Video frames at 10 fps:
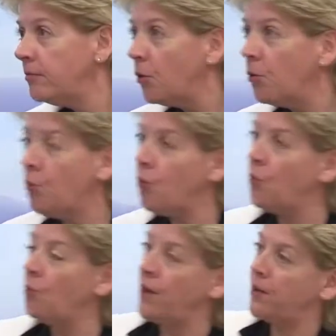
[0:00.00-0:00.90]

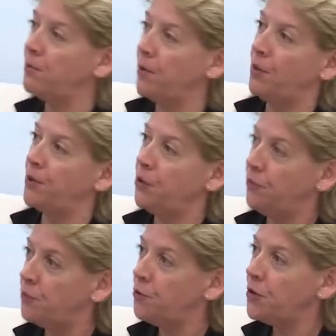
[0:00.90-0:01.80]
or we can
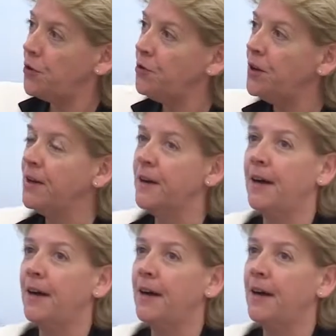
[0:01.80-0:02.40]
barbecue for you.